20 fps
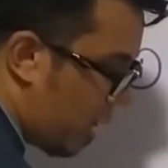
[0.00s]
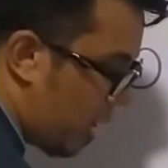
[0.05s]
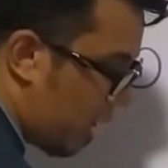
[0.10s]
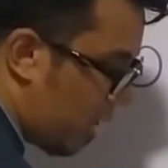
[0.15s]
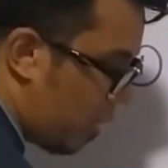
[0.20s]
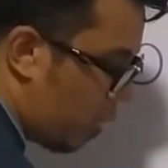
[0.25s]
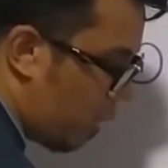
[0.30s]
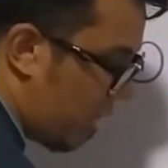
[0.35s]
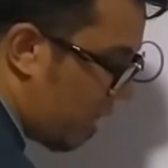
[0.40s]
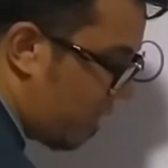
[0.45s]

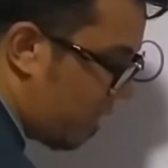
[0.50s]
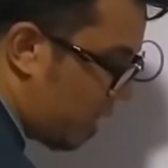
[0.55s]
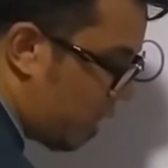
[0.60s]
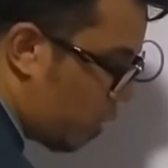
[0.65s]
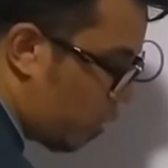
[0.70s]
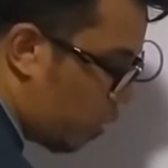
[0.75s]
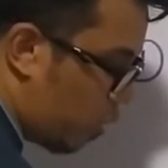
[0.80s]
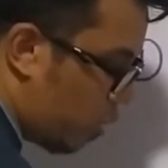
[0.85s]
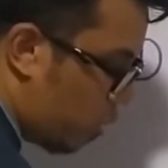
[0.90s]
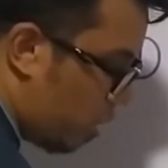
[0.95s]
and we have the
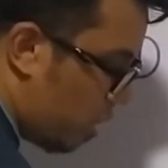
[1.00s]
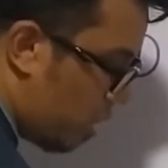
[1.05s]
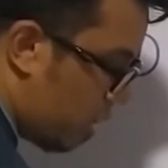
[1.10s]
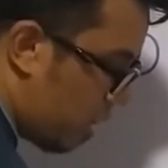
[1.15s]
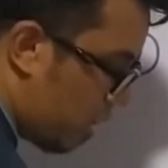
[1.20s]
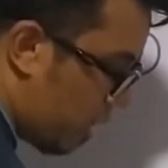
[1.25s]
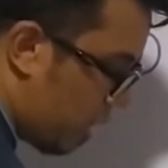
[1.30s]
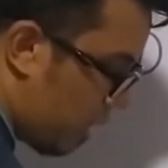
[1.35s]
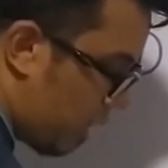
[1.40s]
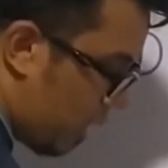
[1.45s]
2,
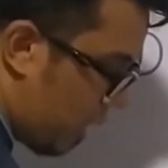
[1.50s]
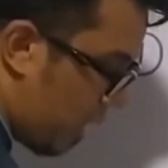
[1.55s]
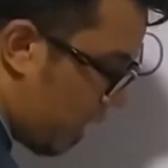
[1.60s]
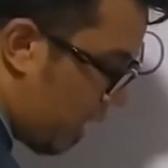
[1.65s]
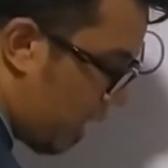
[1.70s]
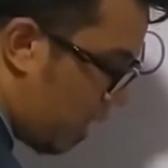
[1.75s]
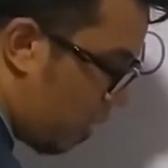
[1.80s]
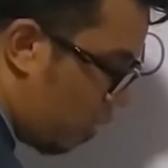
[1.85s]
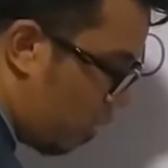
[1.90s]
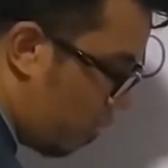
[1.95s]

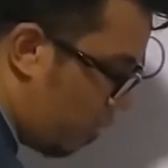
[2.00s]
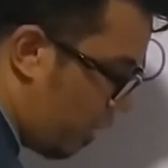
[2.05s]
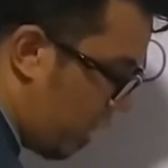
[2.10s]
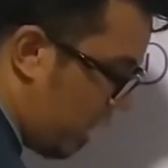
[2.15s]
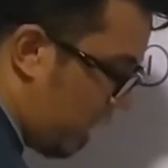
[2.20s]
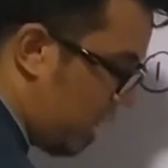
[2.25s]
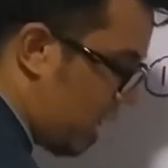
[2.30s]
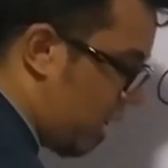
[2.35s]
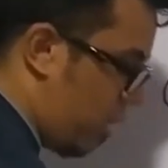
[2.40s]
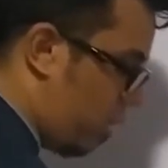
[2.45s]
and we'll bring
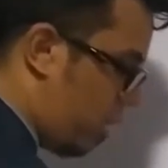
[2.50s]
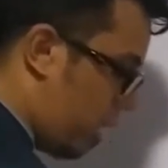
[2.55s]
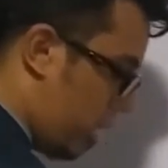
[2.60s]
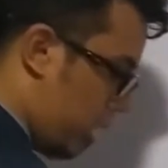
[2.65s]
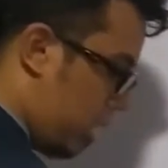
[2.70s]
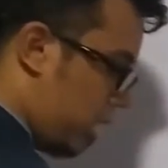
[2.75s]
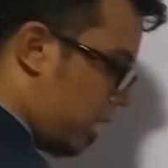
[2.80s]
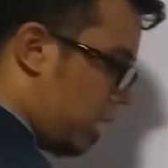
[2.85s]
it down.